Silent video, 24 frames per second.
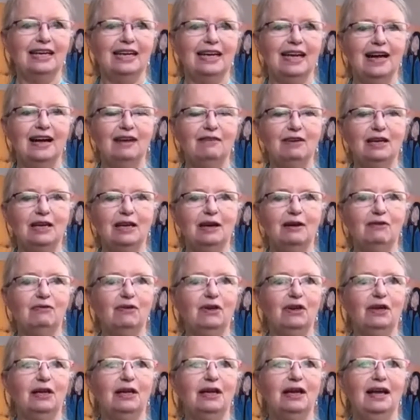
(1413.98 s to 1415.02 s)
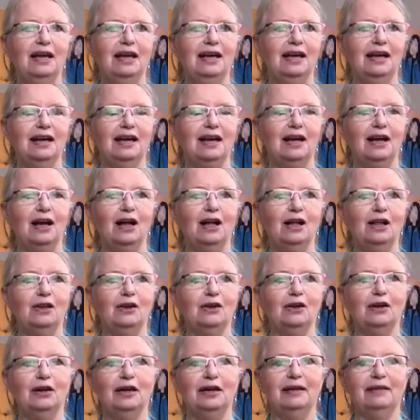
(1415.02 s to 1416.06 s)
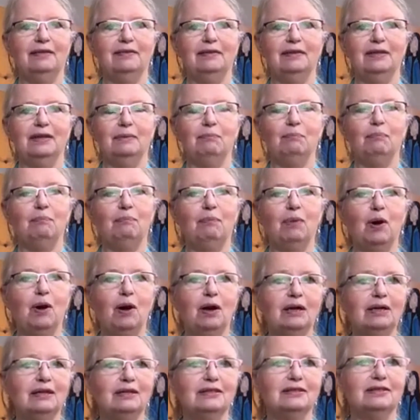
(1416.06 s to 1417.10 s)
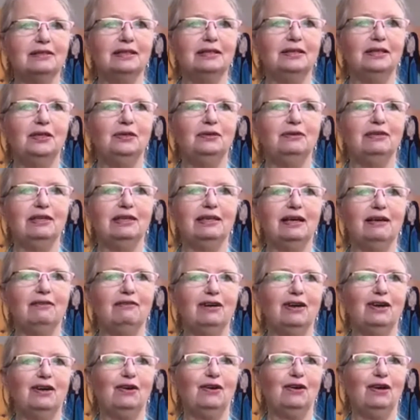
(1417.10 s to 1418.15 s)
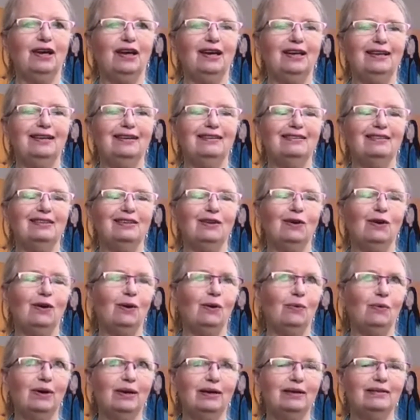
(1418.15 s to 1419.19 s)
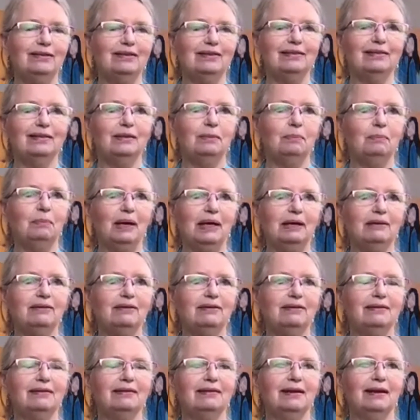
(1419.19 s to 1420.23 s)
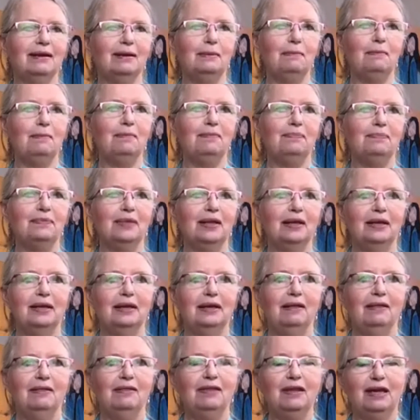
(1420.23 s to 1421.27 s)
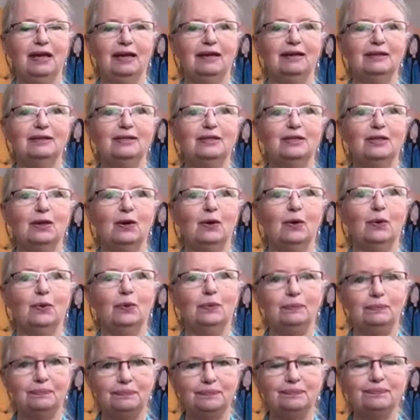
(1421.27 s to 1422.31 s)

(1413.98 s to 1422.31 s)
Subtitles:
having every color in the box and using every crayon isn't always the best thing. So